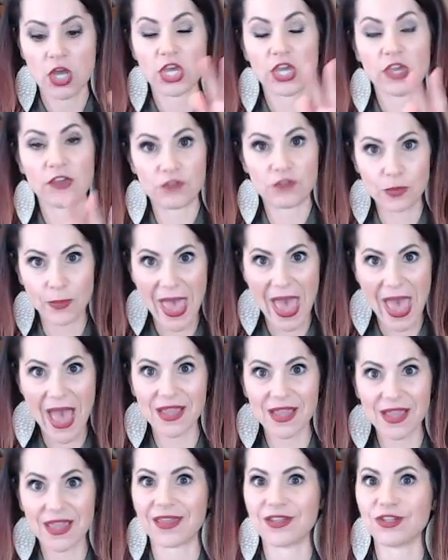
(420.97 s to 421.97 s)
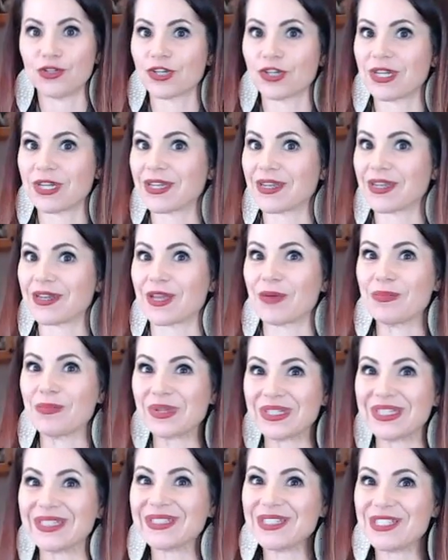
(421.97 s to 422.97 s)
If you pack it, you're going to get a
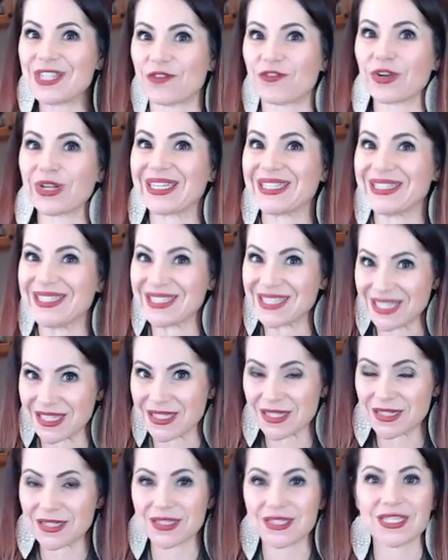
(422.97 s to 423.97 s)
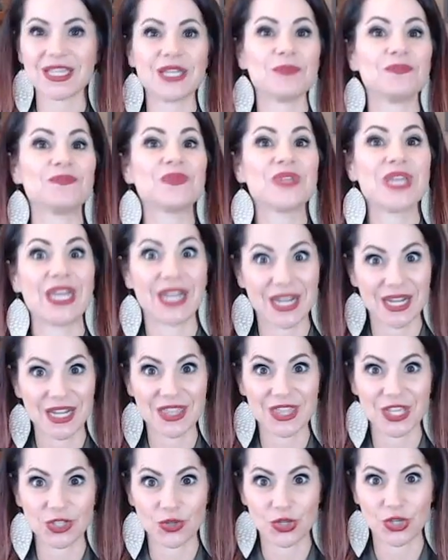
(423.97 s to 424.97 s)
completely different consistency in
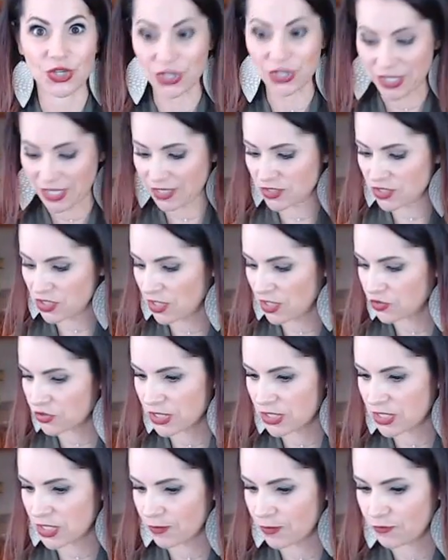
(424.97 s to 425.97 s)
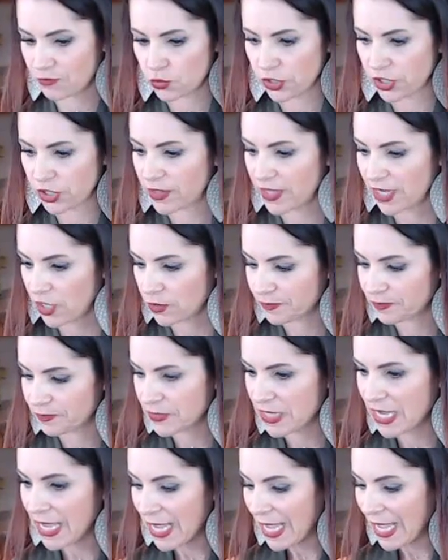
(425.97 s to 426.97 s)
anything you're cooking. So there's a tip for you there.
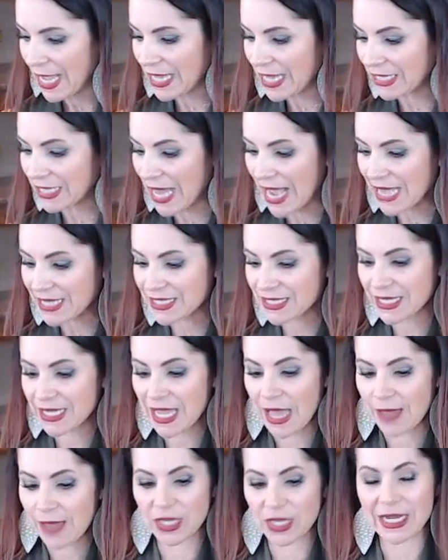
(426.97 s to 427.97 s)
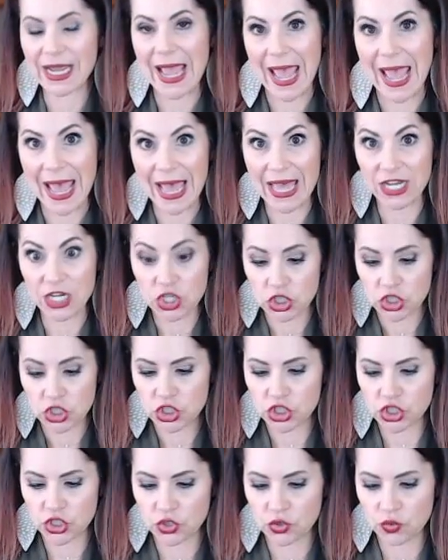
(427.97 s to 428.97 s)
And lastly, I'm going to add
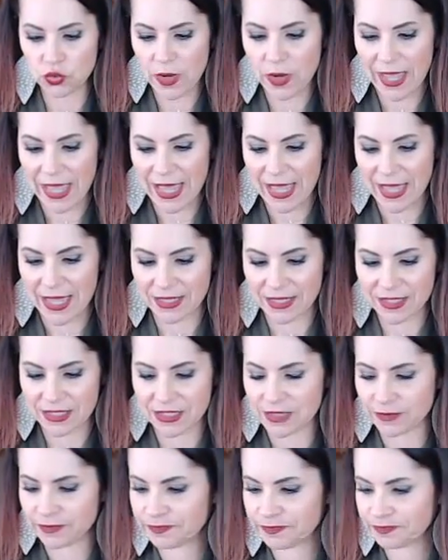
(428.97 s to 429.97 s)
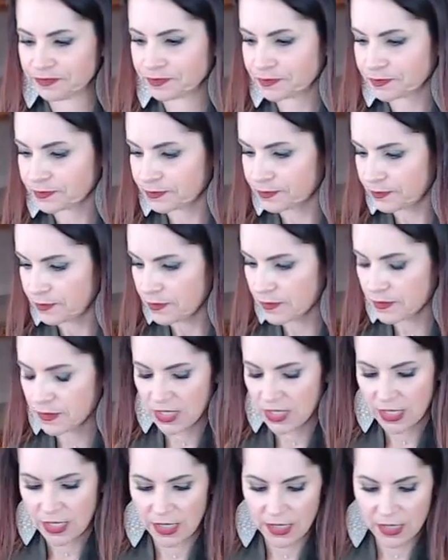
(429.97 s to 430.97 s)
2 eggs.
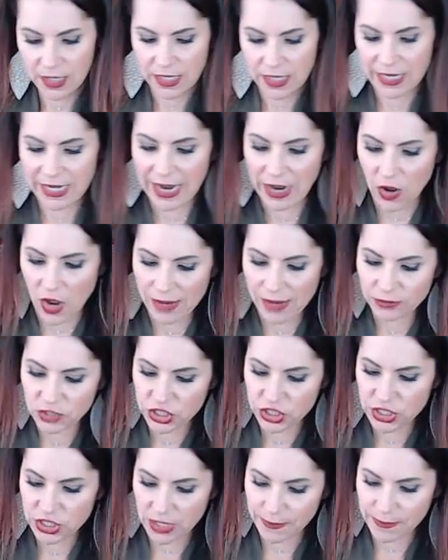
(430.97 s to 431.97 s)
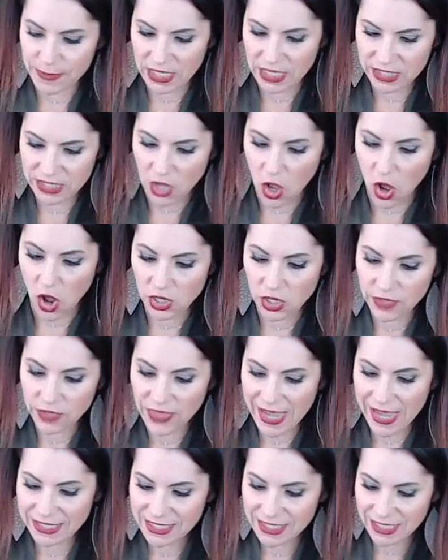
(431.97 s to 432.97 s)
Now I'm just going to mix all of
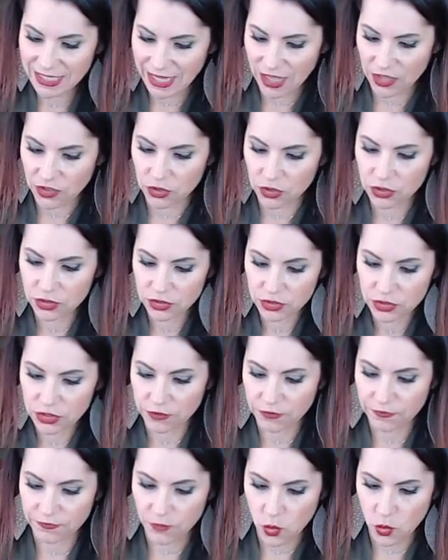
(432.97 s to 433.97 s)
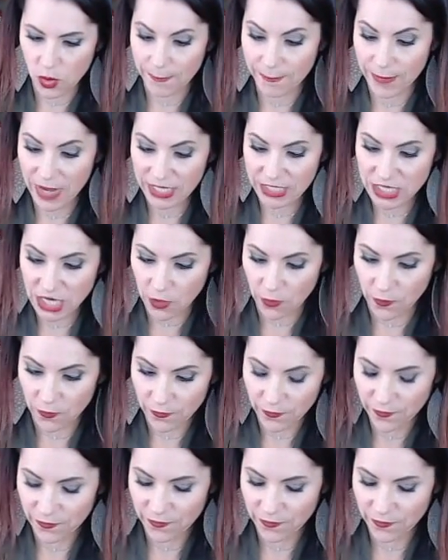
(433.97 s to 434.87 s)
that together to form my dough.